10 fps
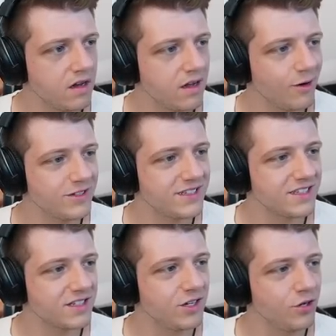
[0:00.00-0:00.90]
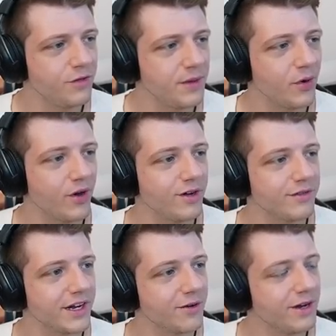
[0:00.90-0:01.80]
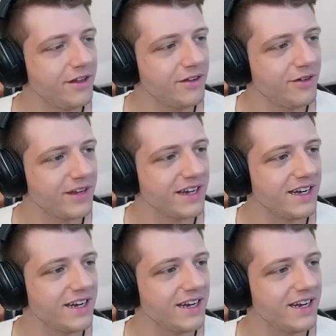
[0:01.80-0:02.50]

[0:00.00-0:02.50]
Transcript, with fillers: Oh, it's this goofy boy over here. What are you doing?